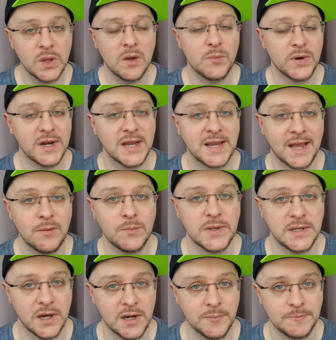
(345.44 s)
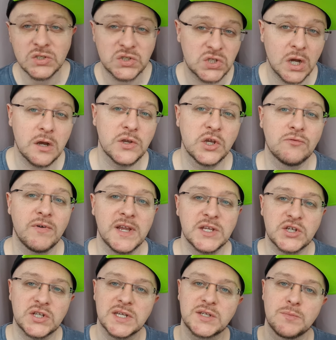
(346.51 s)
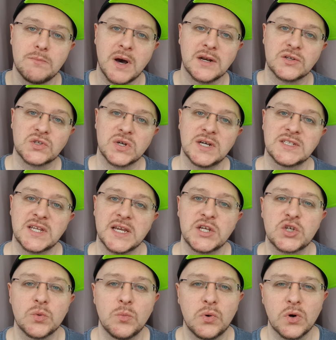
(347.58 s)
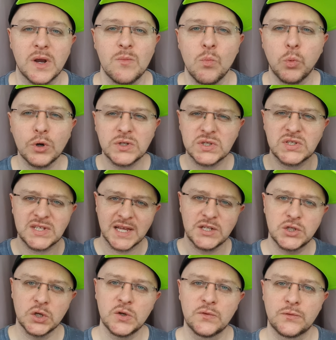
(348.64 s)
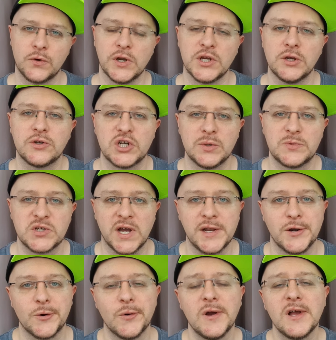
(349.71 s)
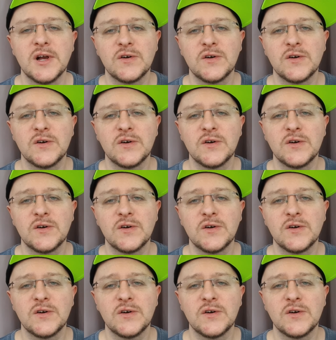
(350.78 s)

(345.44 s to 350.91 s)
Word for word: but it can be done. So you reach this monetization point. What does that do for a YouTube channel?